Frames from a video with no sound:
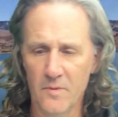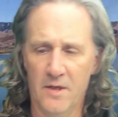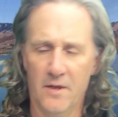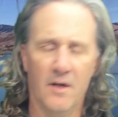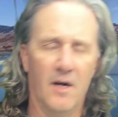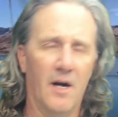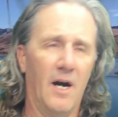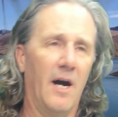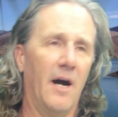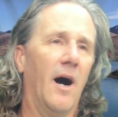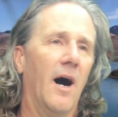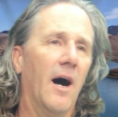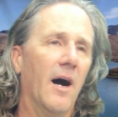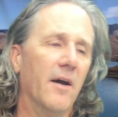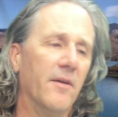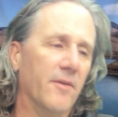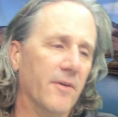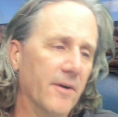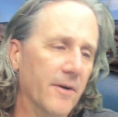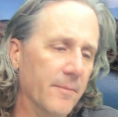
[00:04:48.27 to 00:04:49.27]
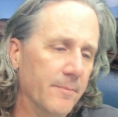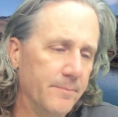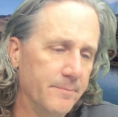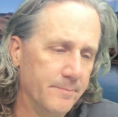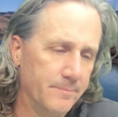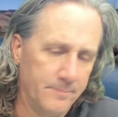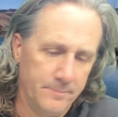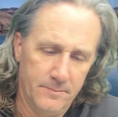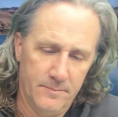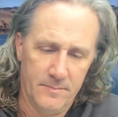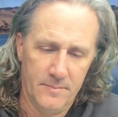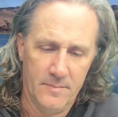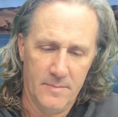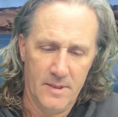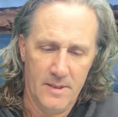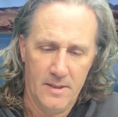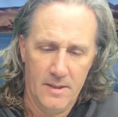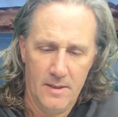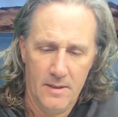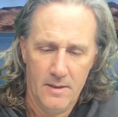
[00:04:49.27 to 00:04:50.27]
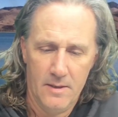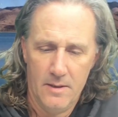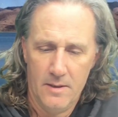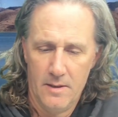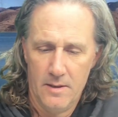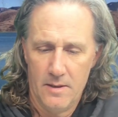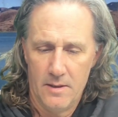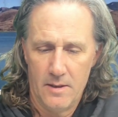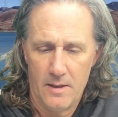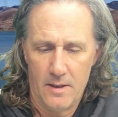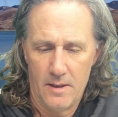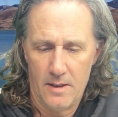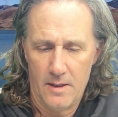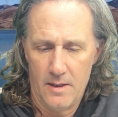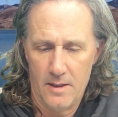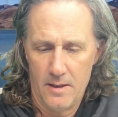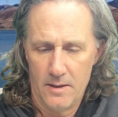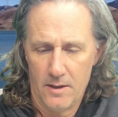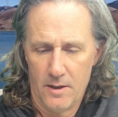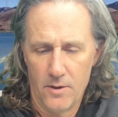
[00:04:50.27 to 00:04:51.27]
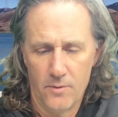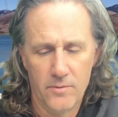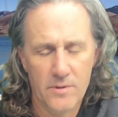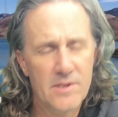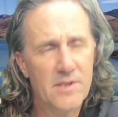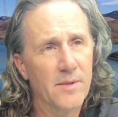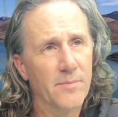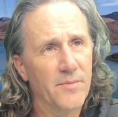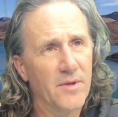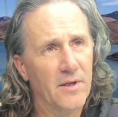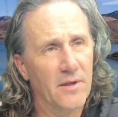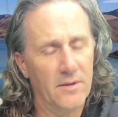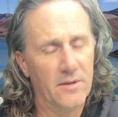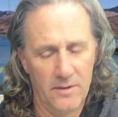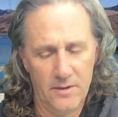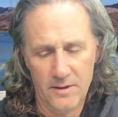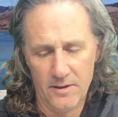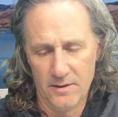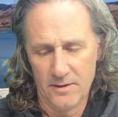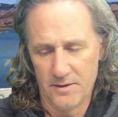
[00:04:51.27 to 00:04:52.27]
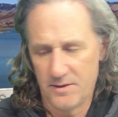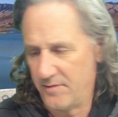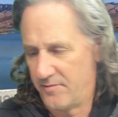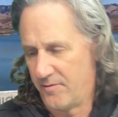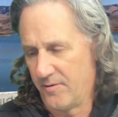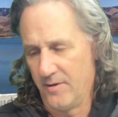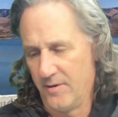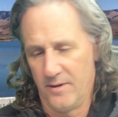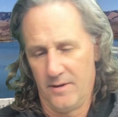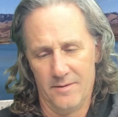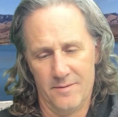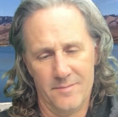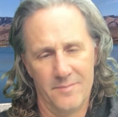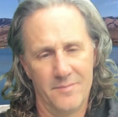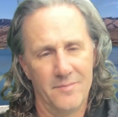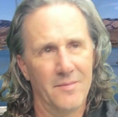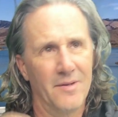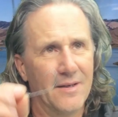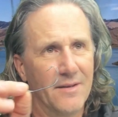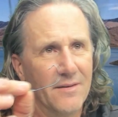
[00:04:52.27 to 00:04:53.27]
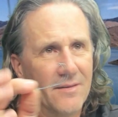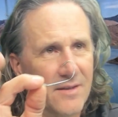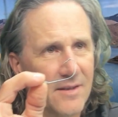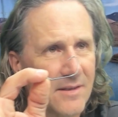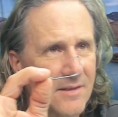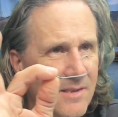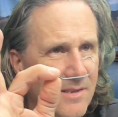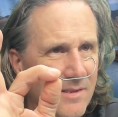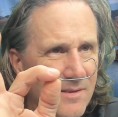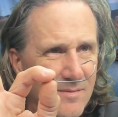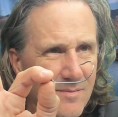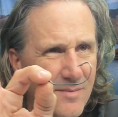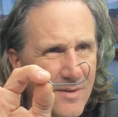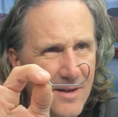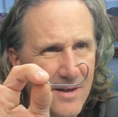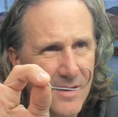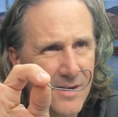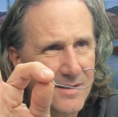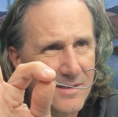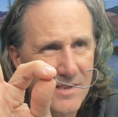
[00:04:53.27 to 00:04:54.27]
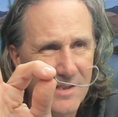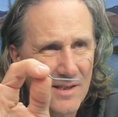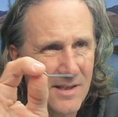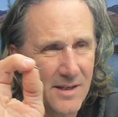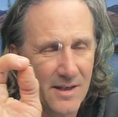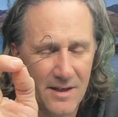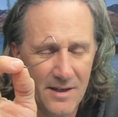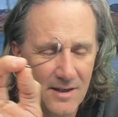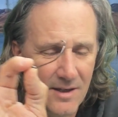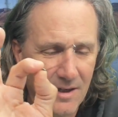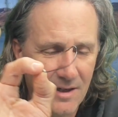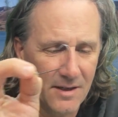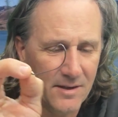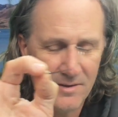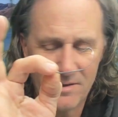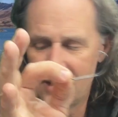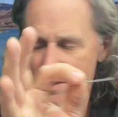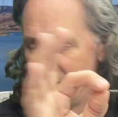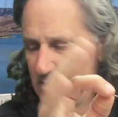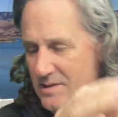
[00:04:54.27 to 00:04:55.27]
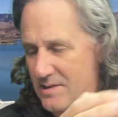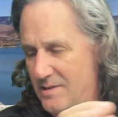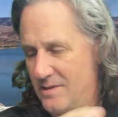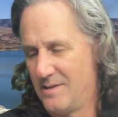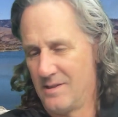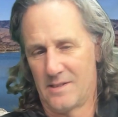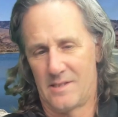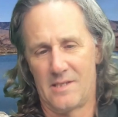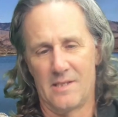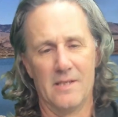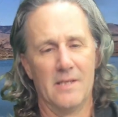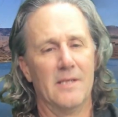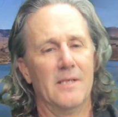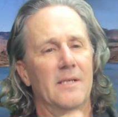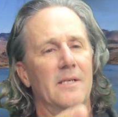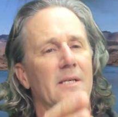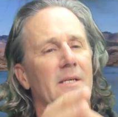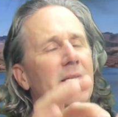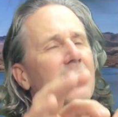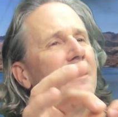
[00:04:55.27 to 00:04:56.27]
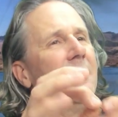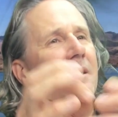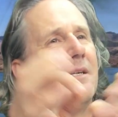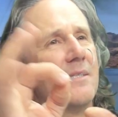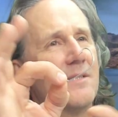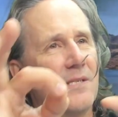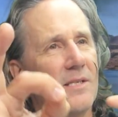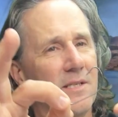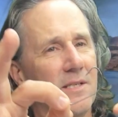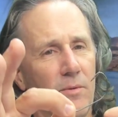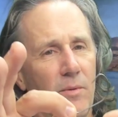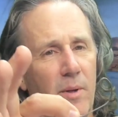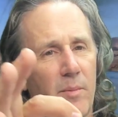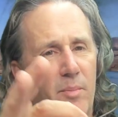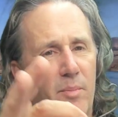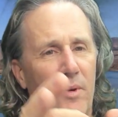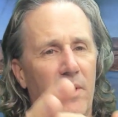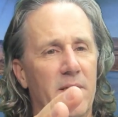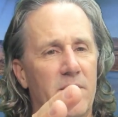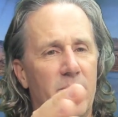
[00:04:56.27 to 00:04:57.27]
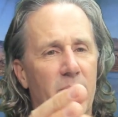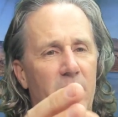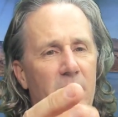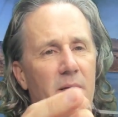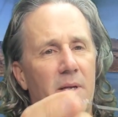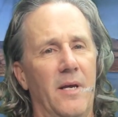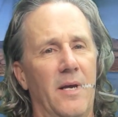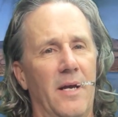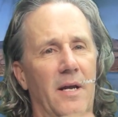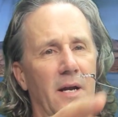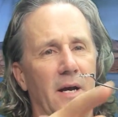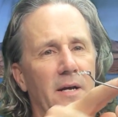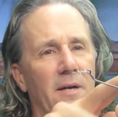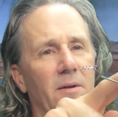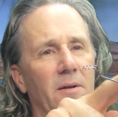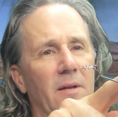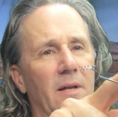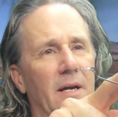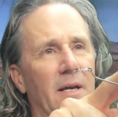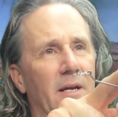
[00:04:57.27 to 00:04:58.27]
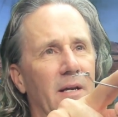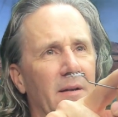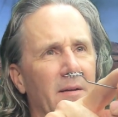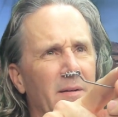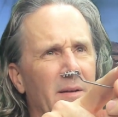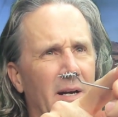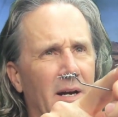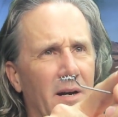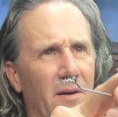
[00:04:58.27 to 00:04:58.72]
I either go with something a little different, like this. Yes, and this isn't a replacement, and I don't like how